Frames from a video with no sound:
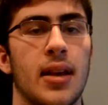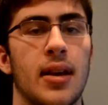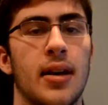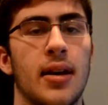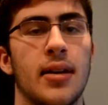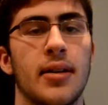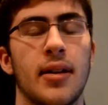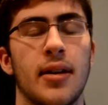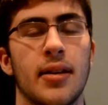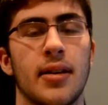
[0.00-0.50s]

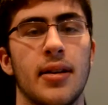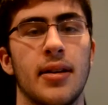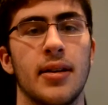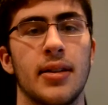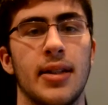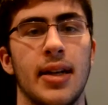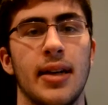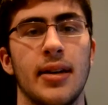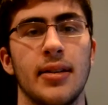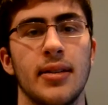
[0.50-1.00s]
Another
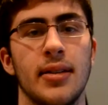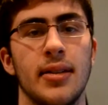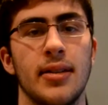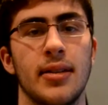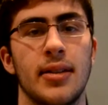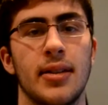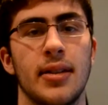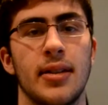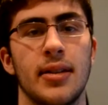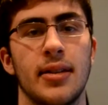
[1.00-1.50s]
challenge
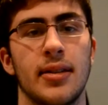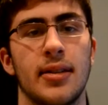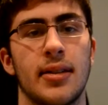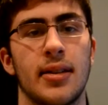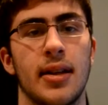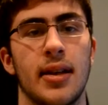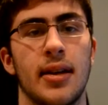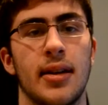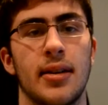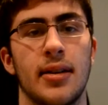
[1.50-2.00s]
is
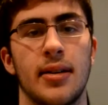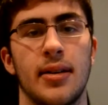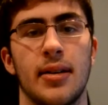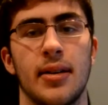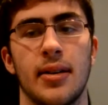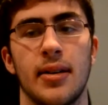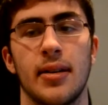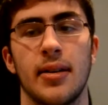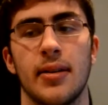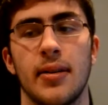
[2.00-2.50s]

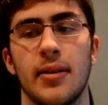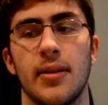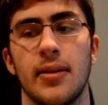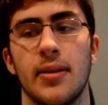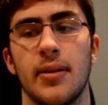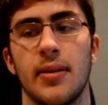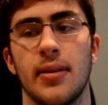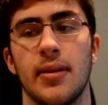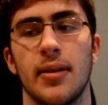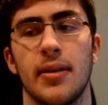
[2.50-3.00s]
that
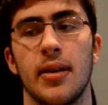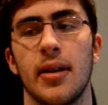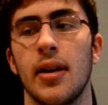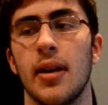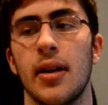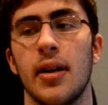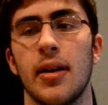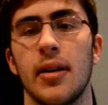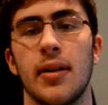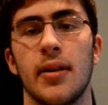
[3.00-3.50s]

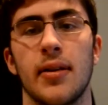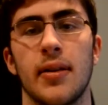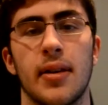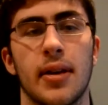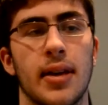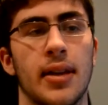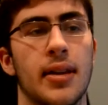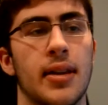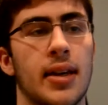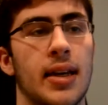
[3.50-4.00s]

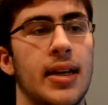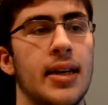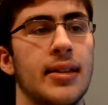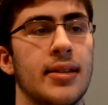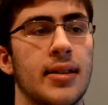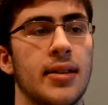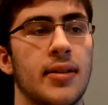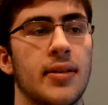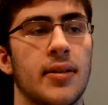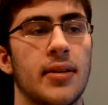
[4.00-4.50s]
the keys
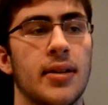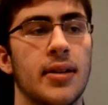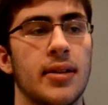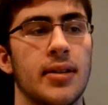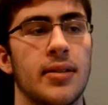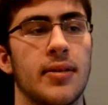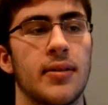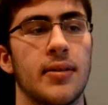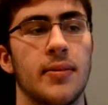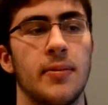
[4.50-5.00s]
and
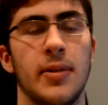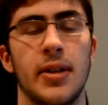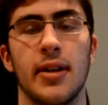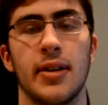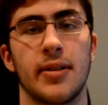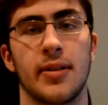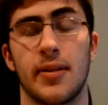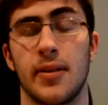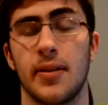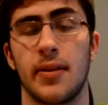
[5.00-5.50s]
doors, we
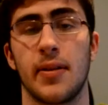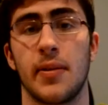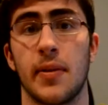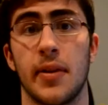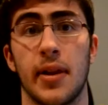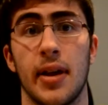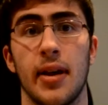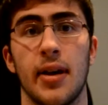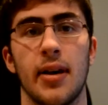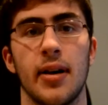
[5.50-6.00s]
also don't know where
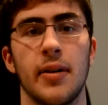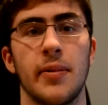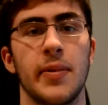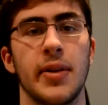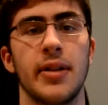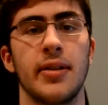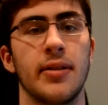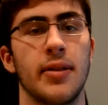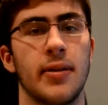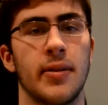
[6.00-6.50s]
they are. We
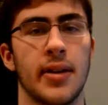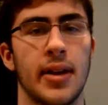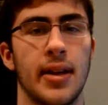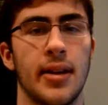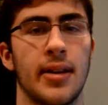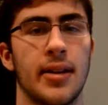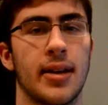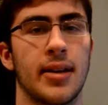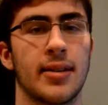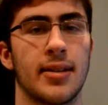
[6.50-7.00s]
don't know where
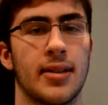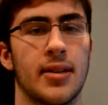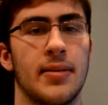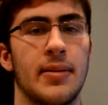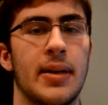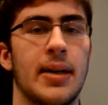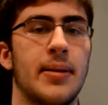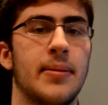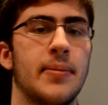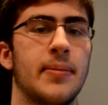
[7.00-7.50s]
anything is on the
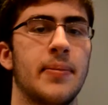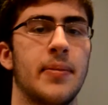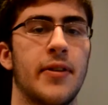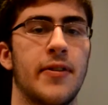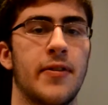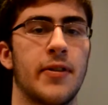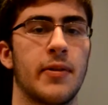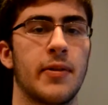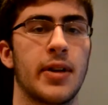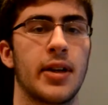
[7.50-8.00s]
map
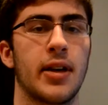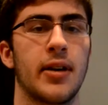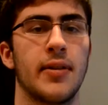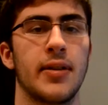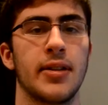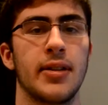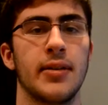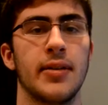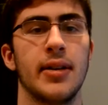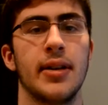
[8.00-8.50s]
before we go
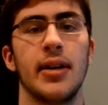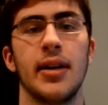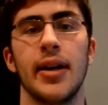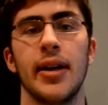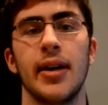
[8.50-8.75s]
into it.